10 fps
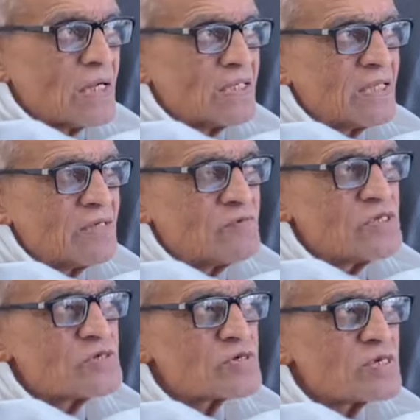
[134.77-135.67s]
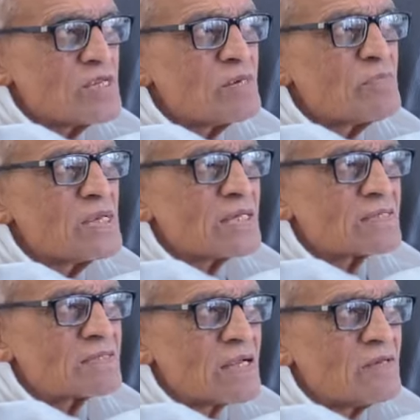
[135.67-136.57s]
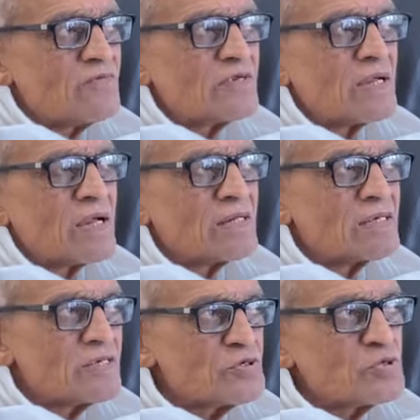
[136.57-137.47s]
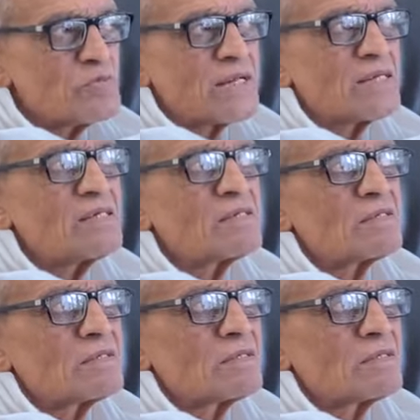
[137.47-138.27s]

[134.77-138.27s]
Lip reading: and that will still be a self-enrichment